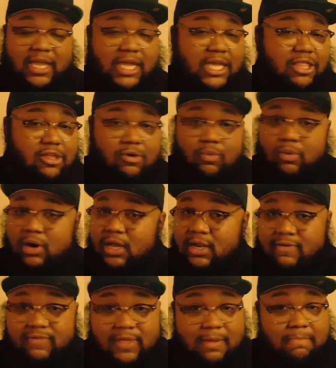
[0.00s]
either one
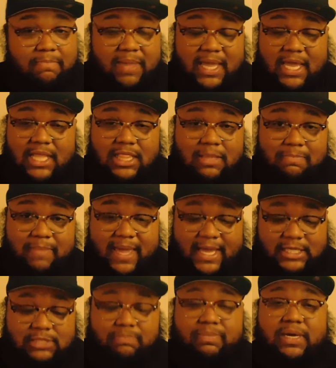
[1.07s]
of them being the
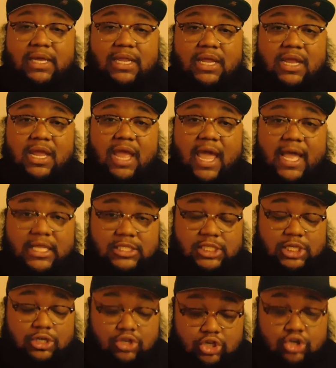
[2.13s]
best, but
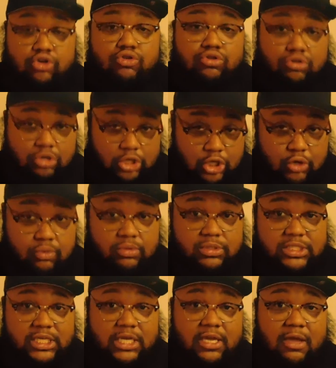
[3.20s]
until you're
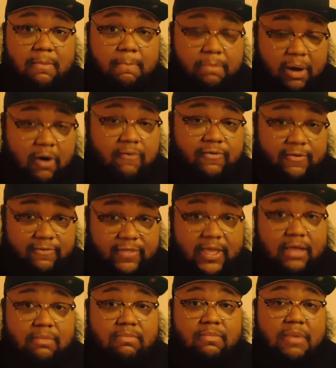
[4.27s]
using both of
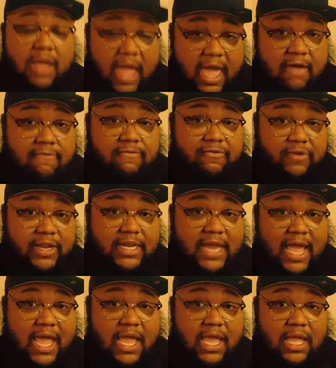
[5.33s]
them every
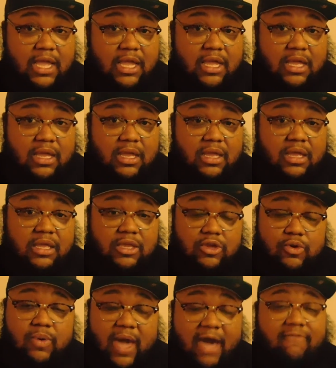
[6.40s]
day,
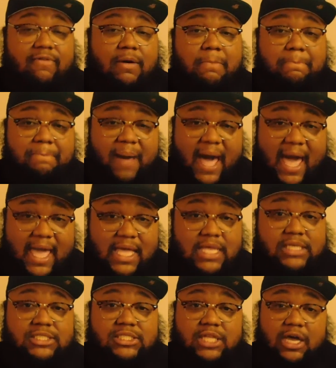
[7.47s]
you have a
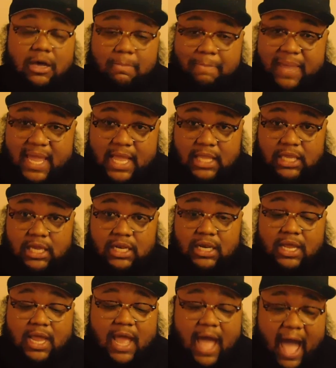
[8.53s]
biased opinion.
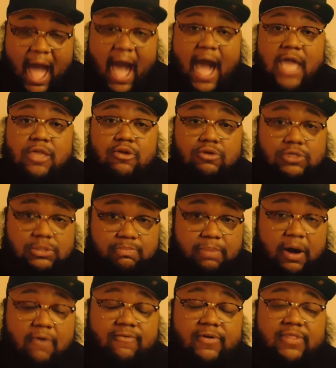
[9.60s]
I use
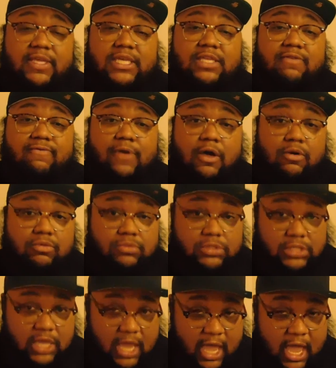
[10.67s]
both of these
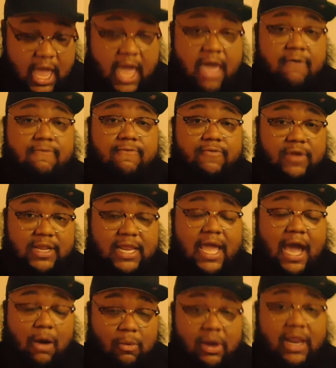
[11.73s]
phones every day.
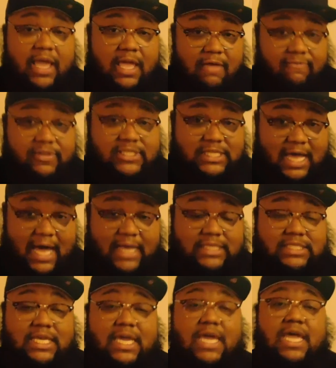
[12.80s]
I want to
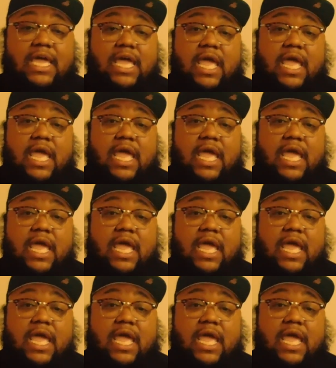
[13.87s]
emphasize that.